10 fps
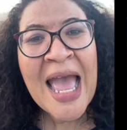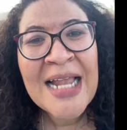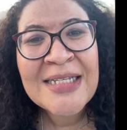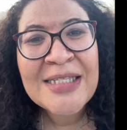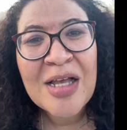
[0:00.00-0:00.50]

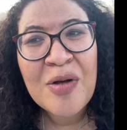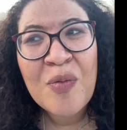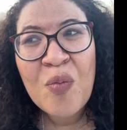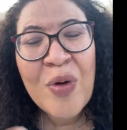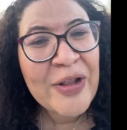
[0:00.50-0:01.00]
And so
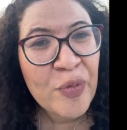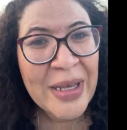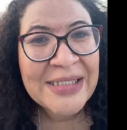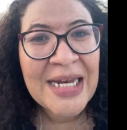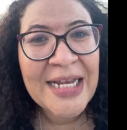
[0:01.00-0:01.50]
one of the
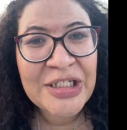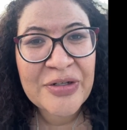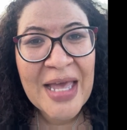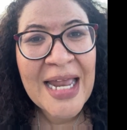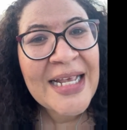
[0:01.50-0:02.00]
ways that I
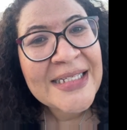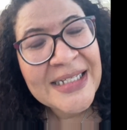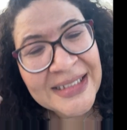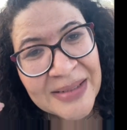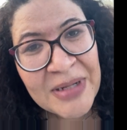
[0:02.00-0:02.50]
do that is
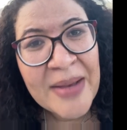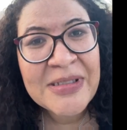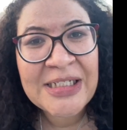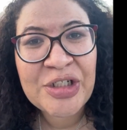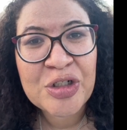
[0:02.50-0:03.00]
that
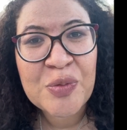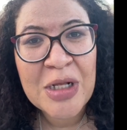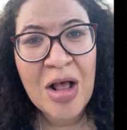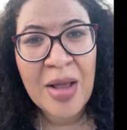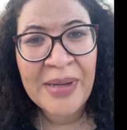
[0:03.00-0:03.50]
sometimes teachers
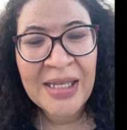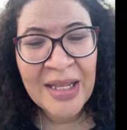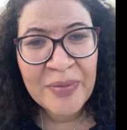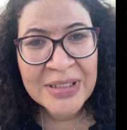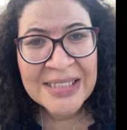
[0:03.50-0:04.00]
will call me and
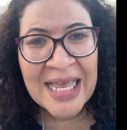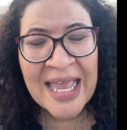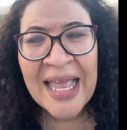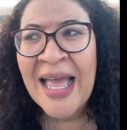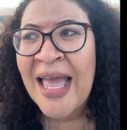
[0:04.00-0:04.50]
they will
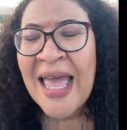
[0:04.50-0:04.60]
say,